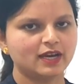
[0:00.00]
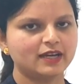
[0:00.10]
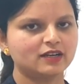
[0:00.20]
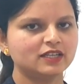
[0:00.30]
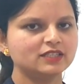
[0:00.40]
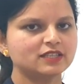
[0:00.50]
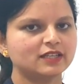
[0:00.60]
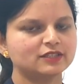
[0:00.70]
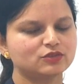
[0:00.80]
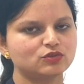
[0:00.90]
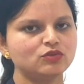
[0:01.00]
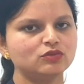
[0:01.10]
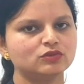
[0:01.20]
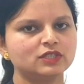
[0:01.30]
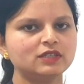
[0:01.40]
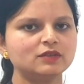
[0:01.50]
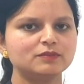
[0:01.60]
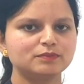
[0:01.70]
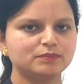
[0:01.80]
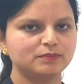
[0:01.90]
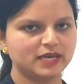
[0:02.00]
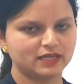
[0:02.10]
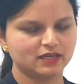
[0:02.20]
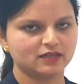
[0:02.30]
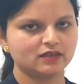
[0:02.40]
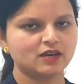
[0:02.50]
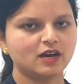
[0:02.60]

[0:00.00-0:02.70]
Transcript: and resells to the baker